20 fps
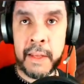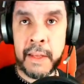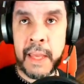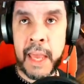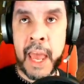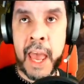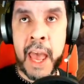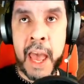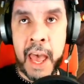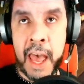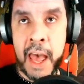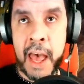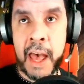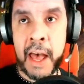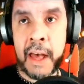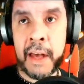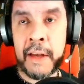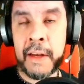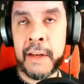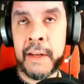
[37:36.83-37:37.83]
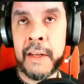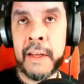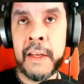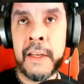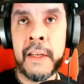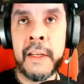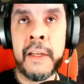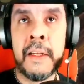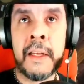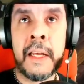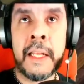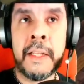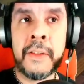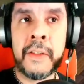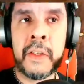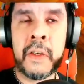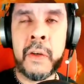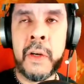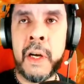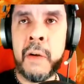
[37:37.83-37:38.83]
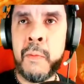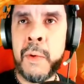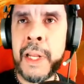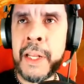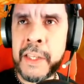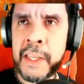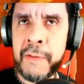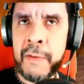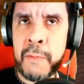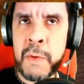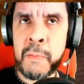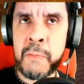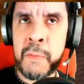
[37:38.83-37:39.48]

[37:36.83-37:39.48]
yeah. And so, what else have I been